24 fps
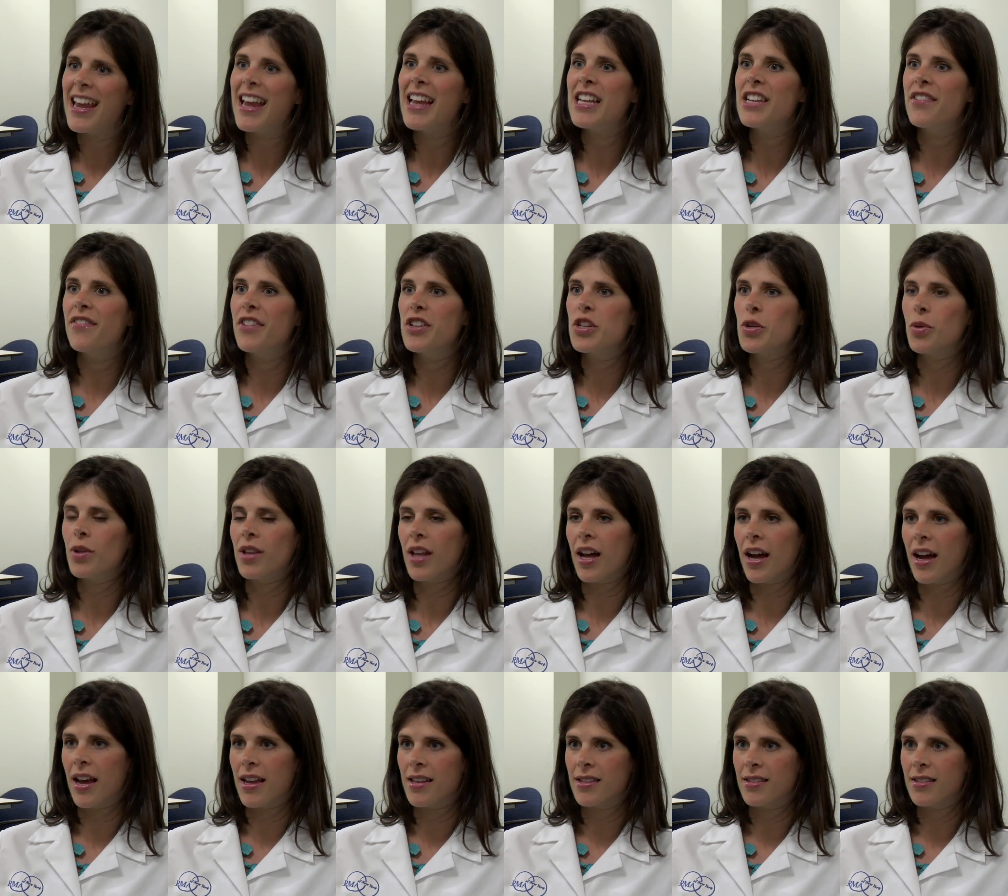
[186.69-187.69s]

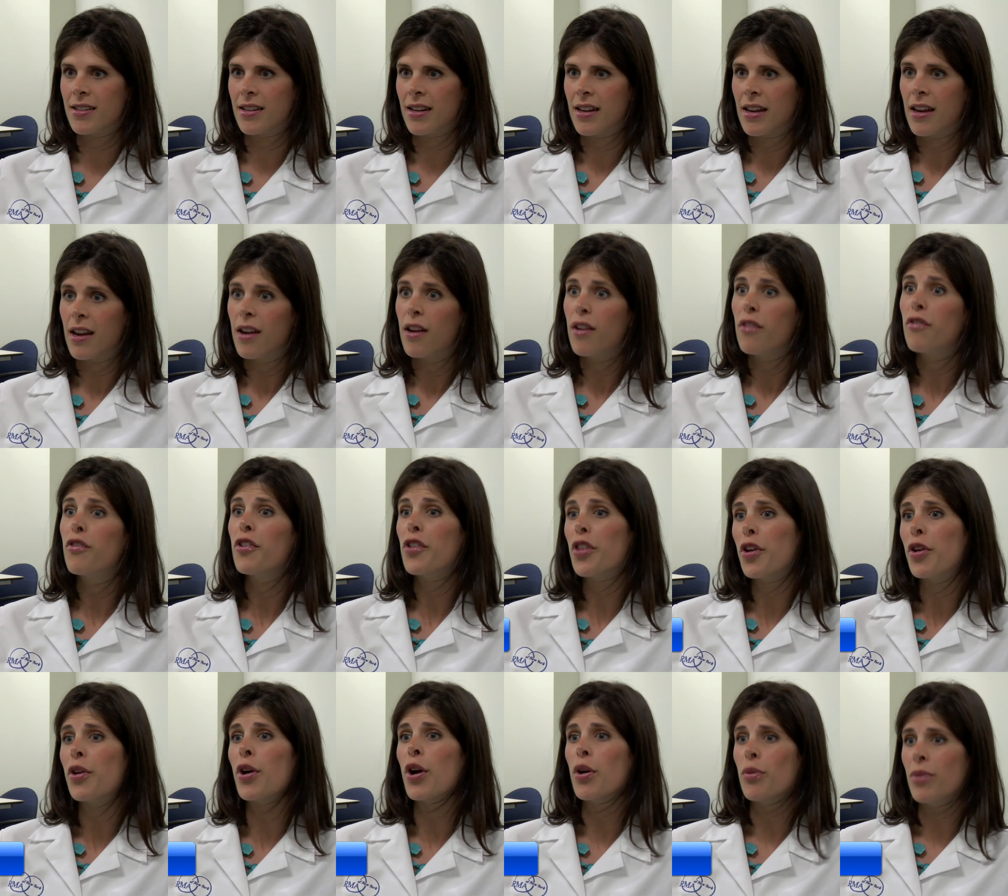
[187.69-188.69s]
individualized for
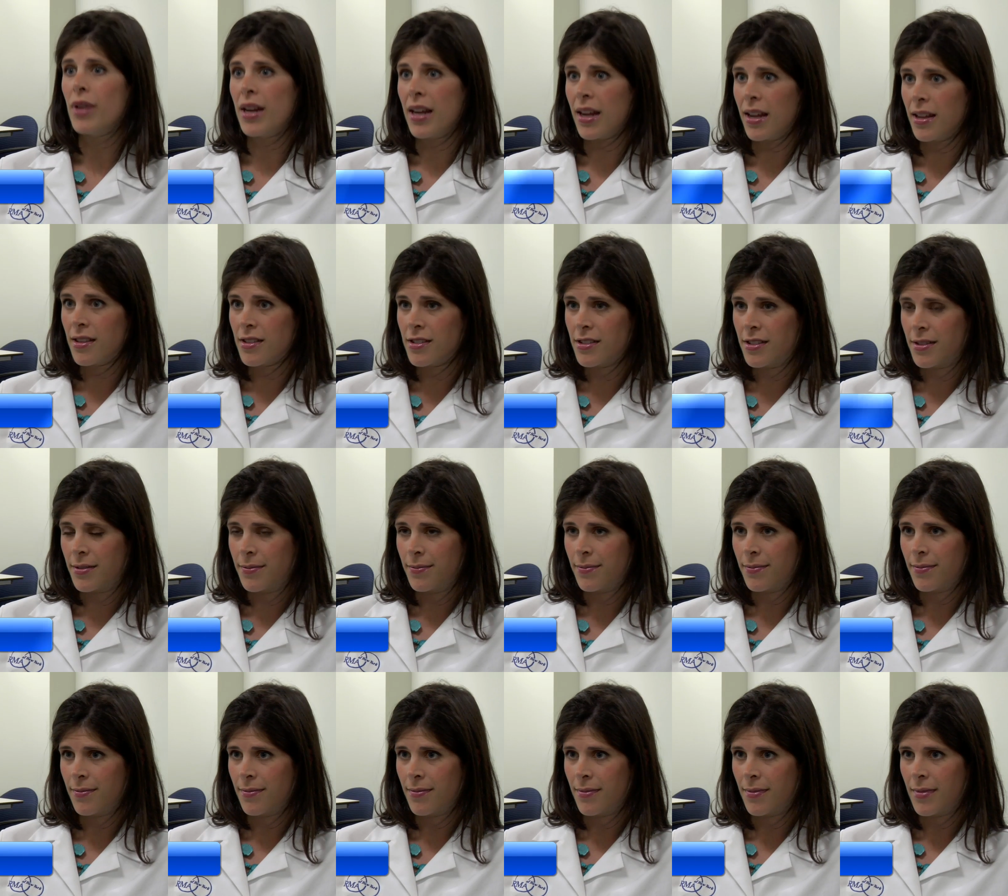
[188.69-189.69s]
their own needs.
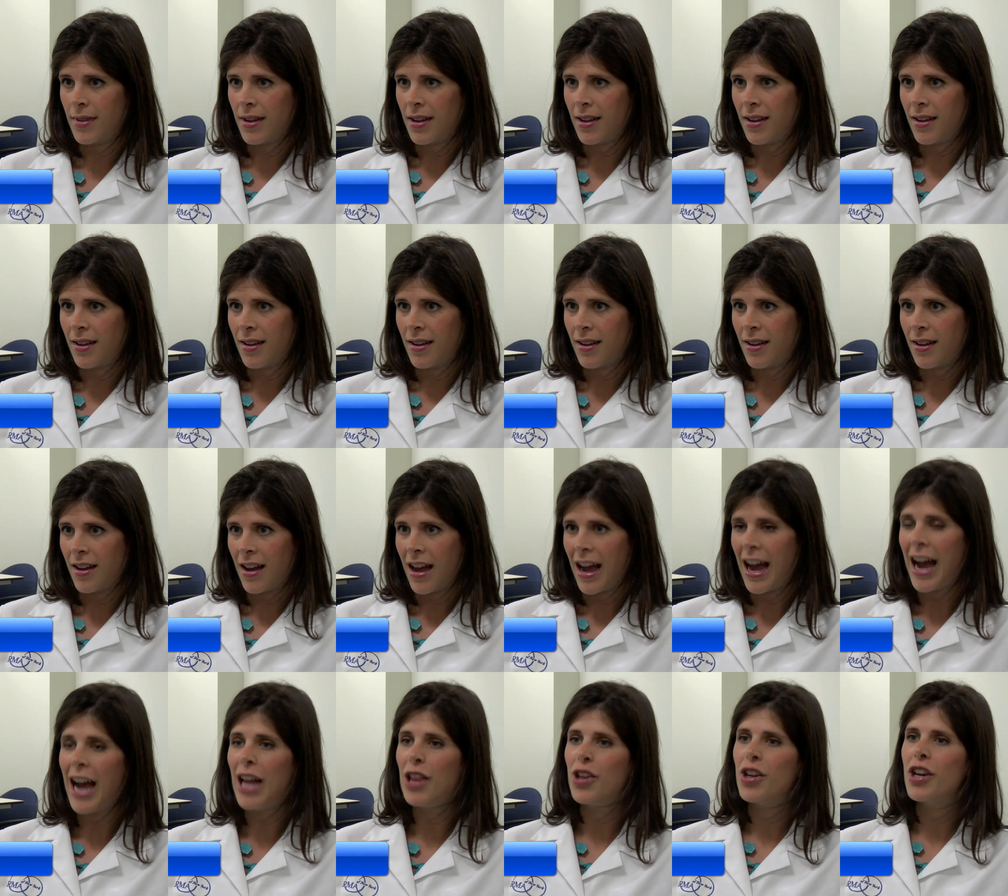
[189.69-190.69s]

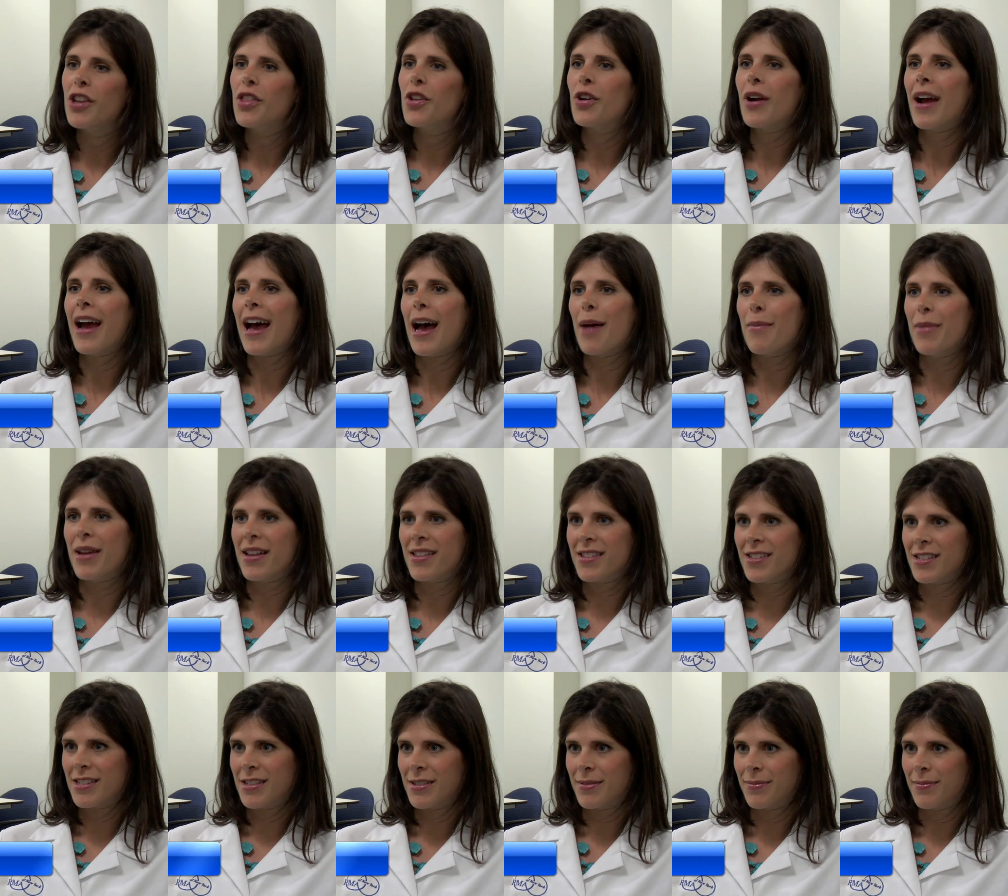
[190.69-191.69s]
I look at their
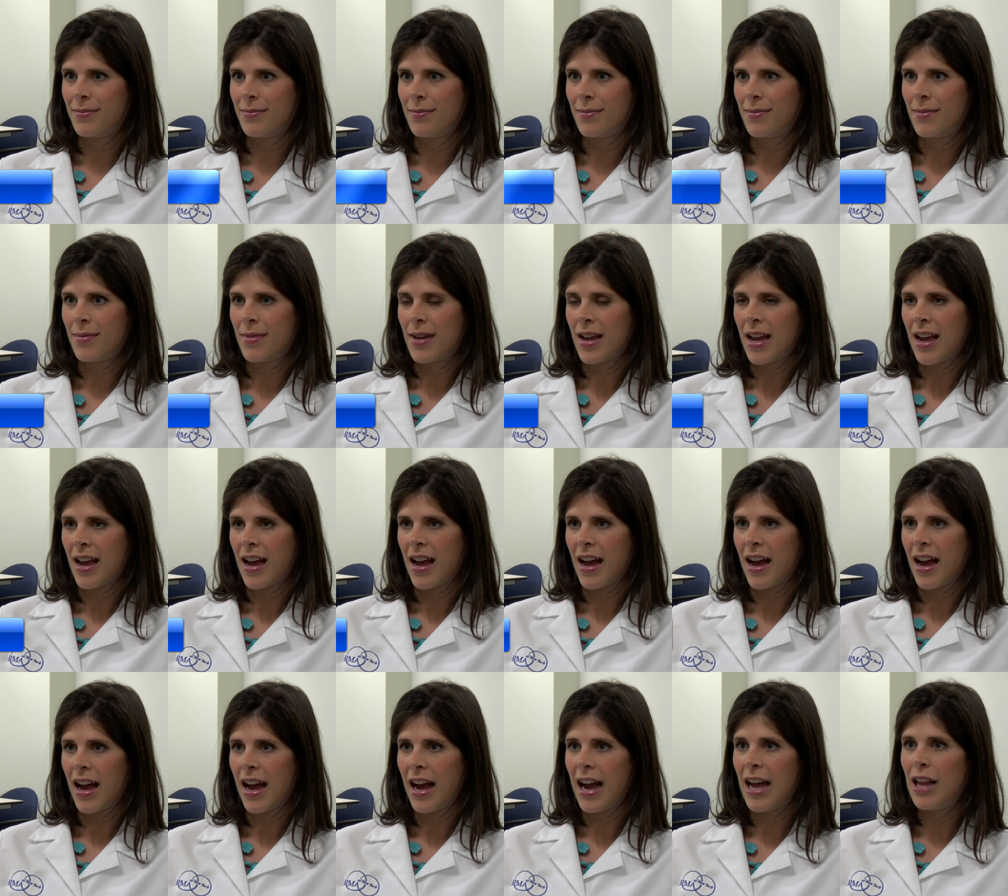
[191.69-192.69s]
habits,
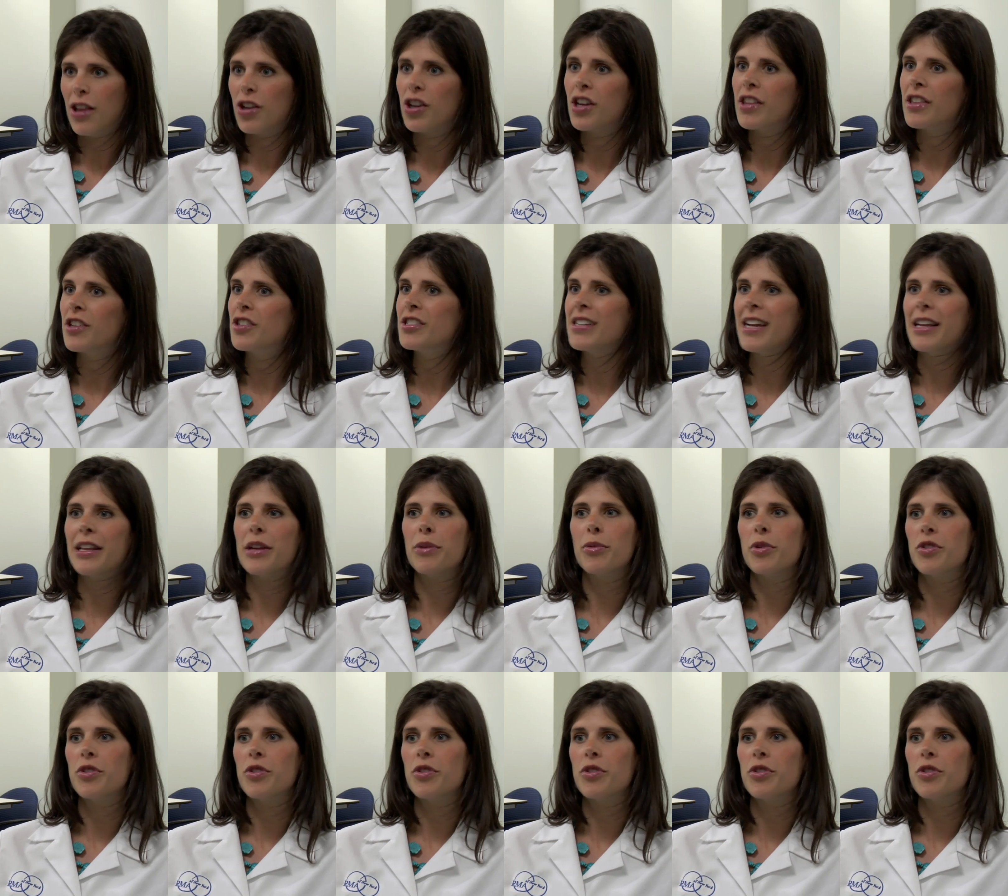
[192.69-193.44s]
I look at their daily